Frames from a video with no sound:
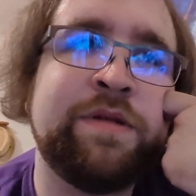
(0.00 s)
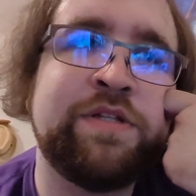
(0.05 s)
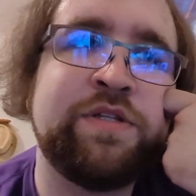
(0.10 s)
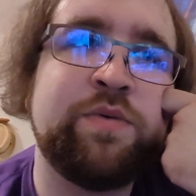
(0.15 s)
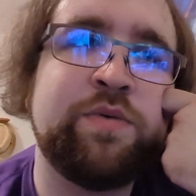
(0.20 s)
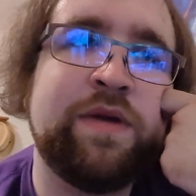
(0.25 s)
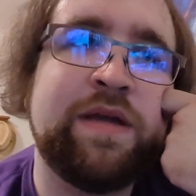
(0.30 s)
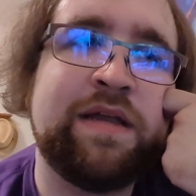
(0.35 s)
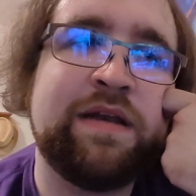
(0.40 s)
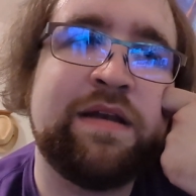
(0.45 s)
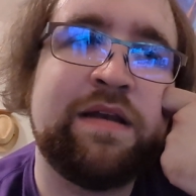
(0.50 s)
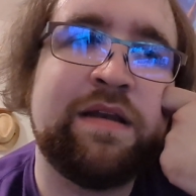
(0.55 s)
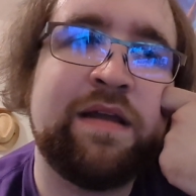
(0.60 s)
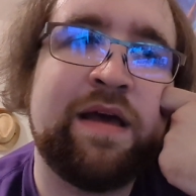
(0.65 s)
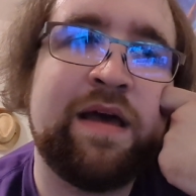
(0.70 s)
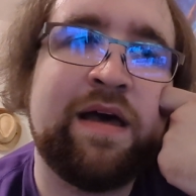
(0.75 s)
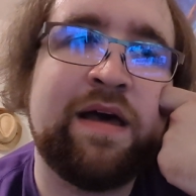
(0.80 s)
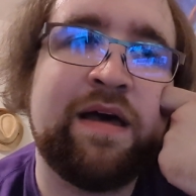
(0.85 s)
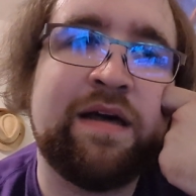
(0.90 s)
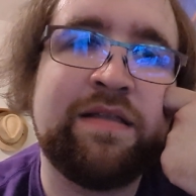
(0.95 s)
between
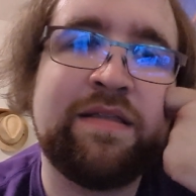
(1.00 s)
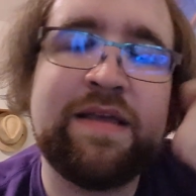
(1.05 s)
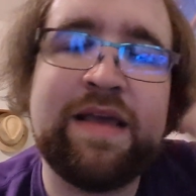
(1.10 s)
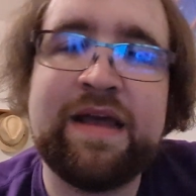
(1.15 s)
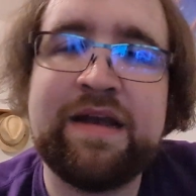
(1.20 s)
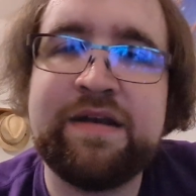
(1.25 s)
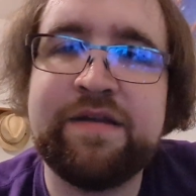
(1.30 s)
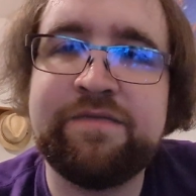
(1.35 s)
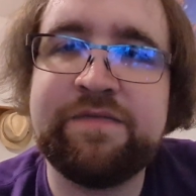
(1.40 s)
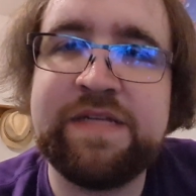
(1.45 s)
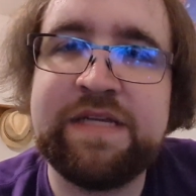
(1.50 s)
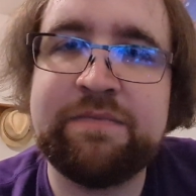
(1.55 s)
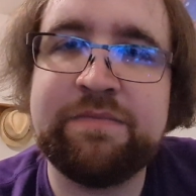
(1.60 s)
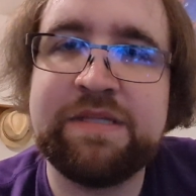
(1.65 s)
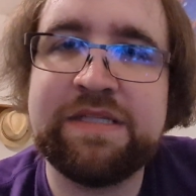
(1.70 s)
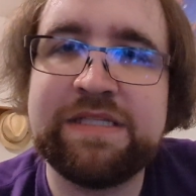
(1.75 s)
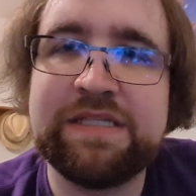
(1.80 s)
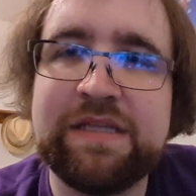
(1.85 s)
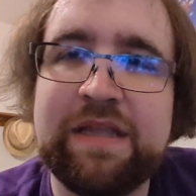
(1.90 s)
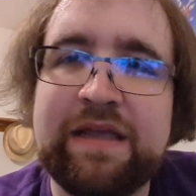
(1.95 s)
the end of
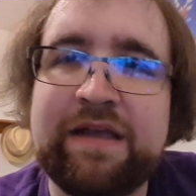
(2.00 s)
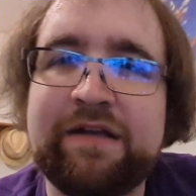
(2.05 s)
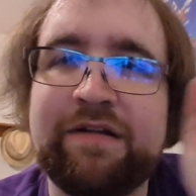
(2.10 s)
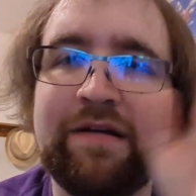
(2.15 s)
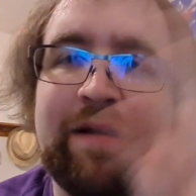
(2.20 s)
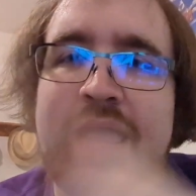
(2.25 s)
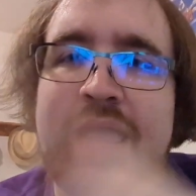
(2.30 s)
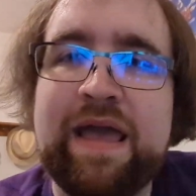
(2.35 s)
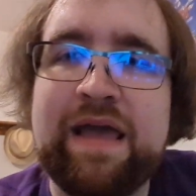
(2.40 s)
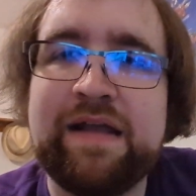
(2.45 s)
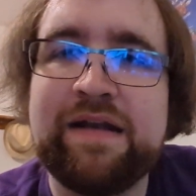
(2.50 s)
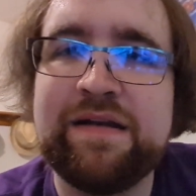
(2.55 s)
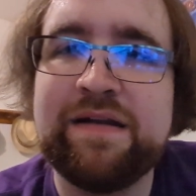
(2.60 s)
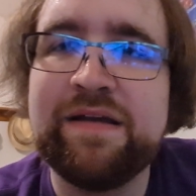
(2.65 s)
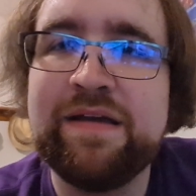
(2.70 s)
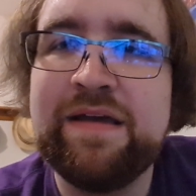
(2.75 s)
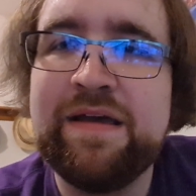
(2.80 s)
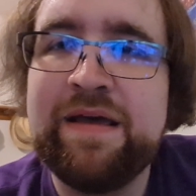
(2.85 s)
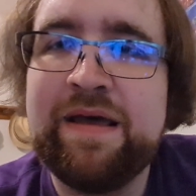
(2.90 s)
Demon Slayer and